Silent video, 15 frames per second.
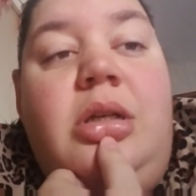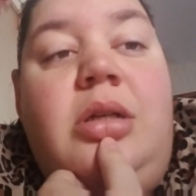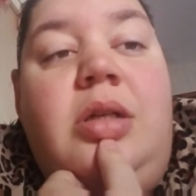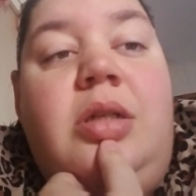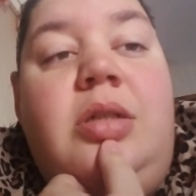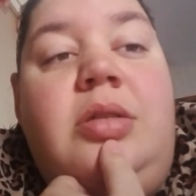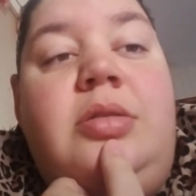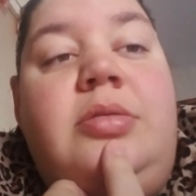
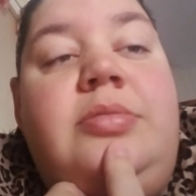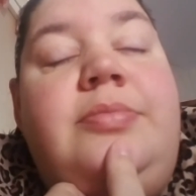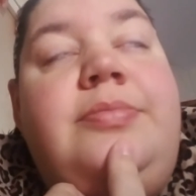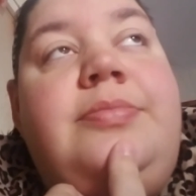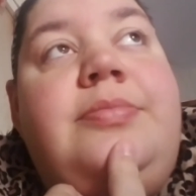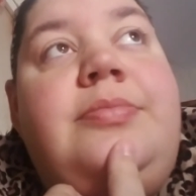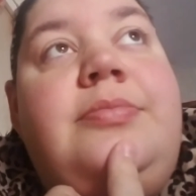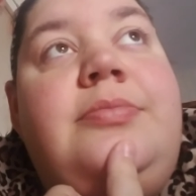
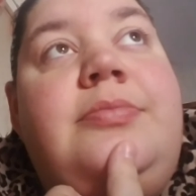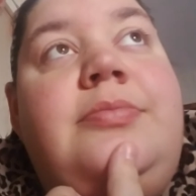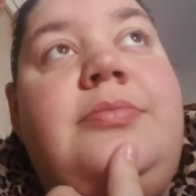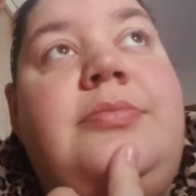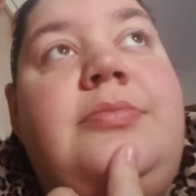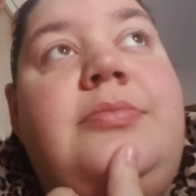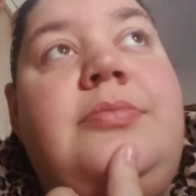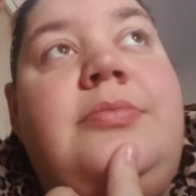
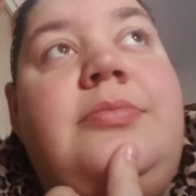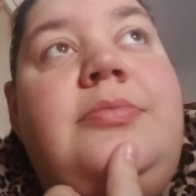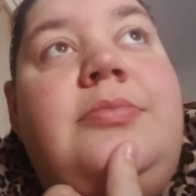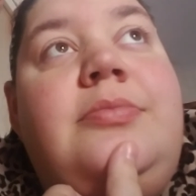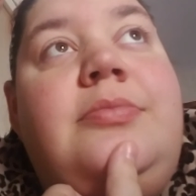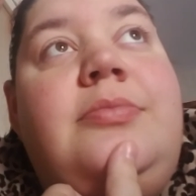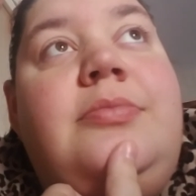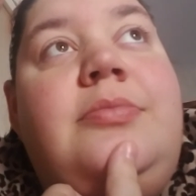
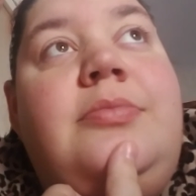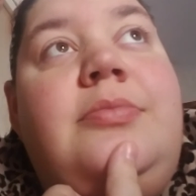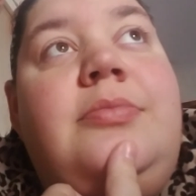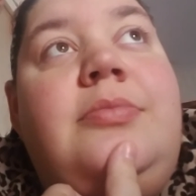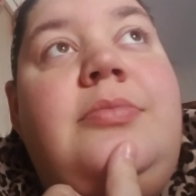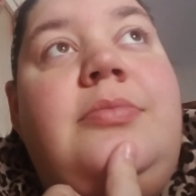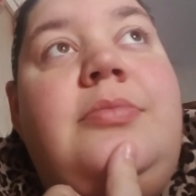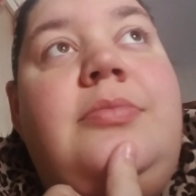
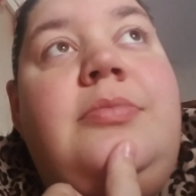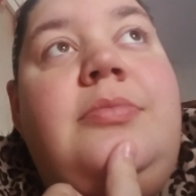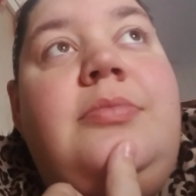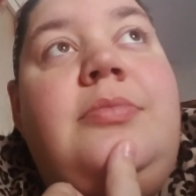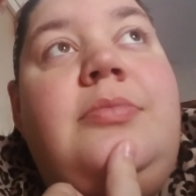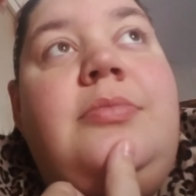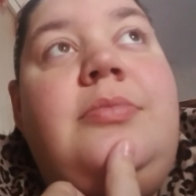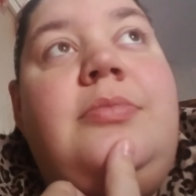
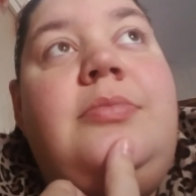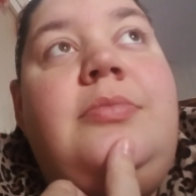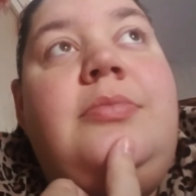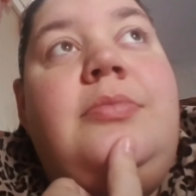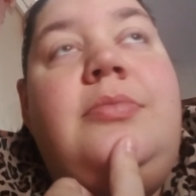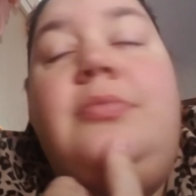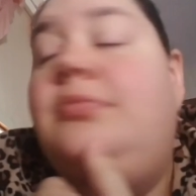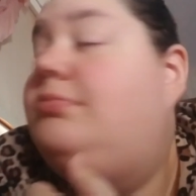
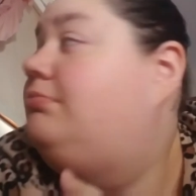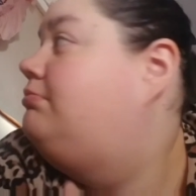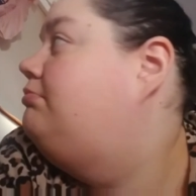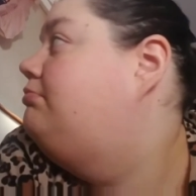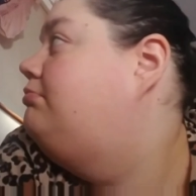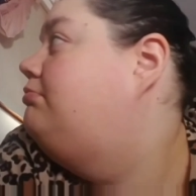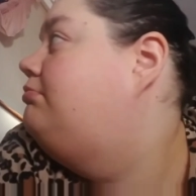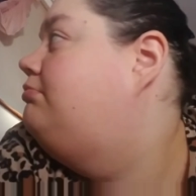
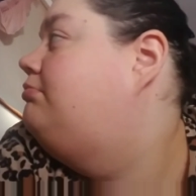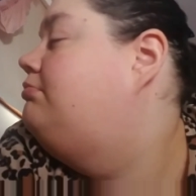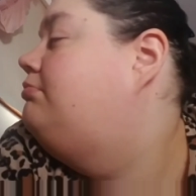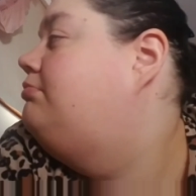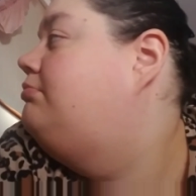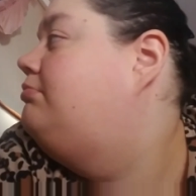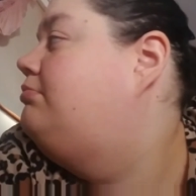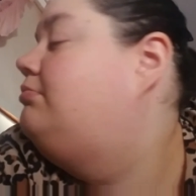
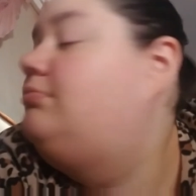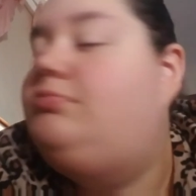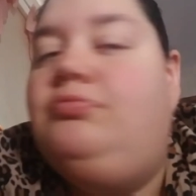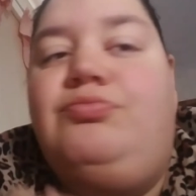Nobody speaks.